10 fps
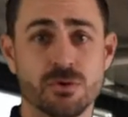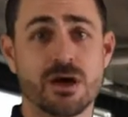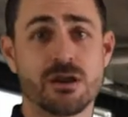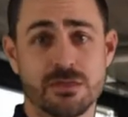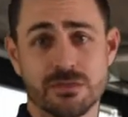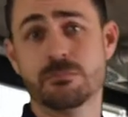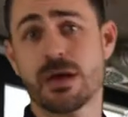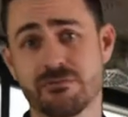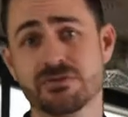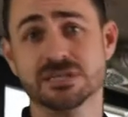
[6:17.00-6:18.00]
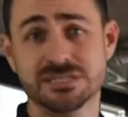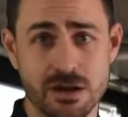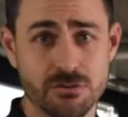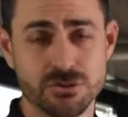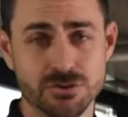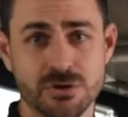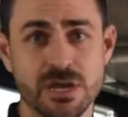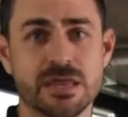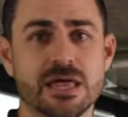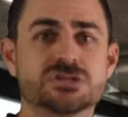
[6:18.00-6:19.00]
without them having to tell you.
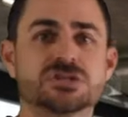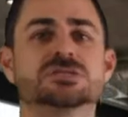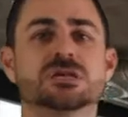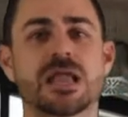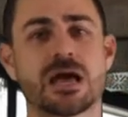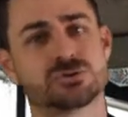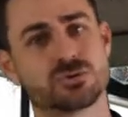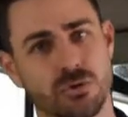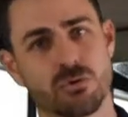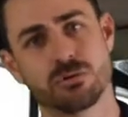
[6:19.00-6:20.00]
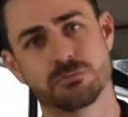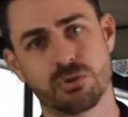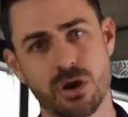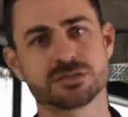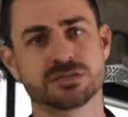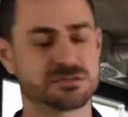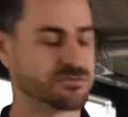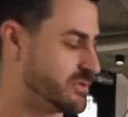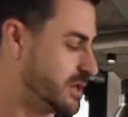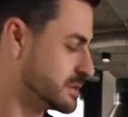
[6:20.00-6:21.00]
That's just the natural process
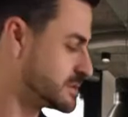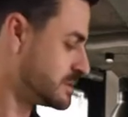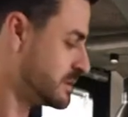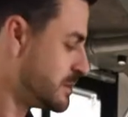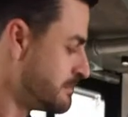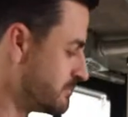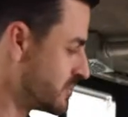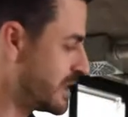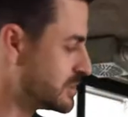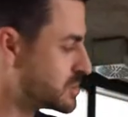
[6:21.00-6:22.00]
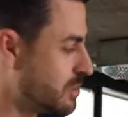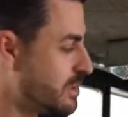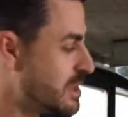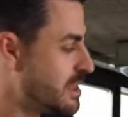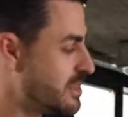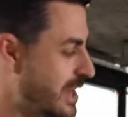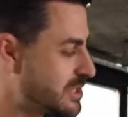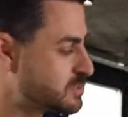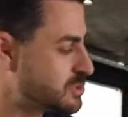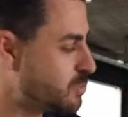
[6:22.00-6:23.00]
of things. Okay, so
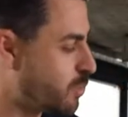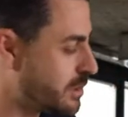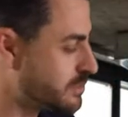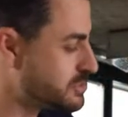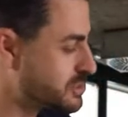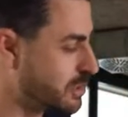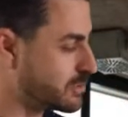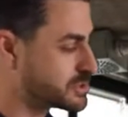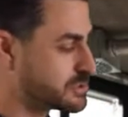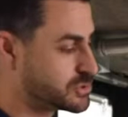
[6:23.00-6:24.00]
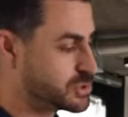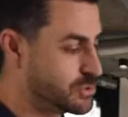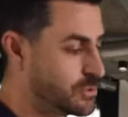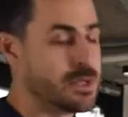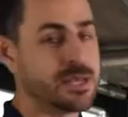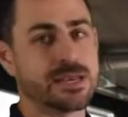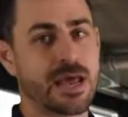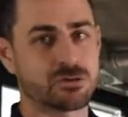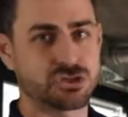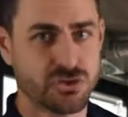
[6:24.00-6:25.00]
that's when you want to start to
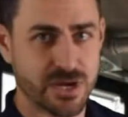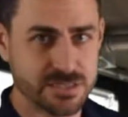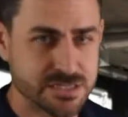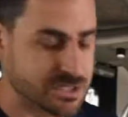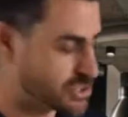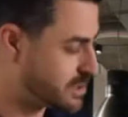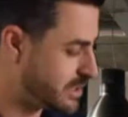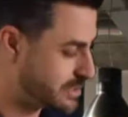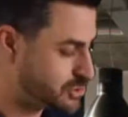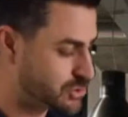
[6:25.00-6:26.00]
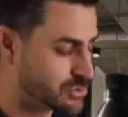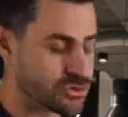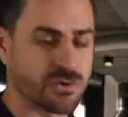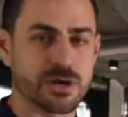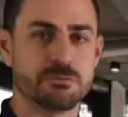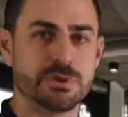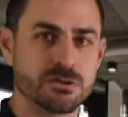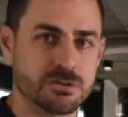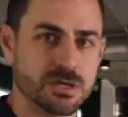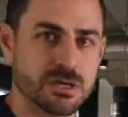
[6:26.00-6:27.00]
now transition into the
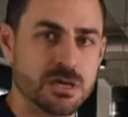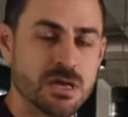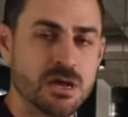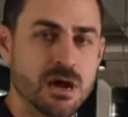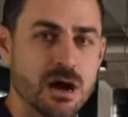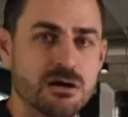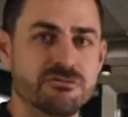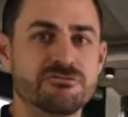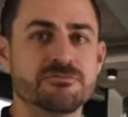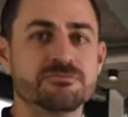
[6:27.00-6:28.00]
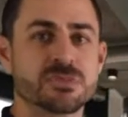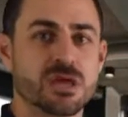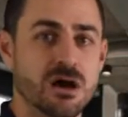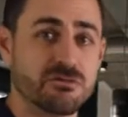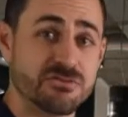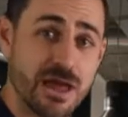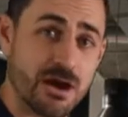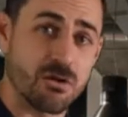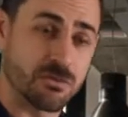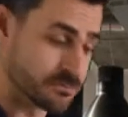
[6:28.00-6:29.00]
credibility of
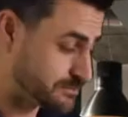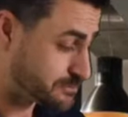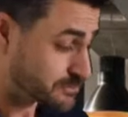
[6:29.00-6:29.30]
now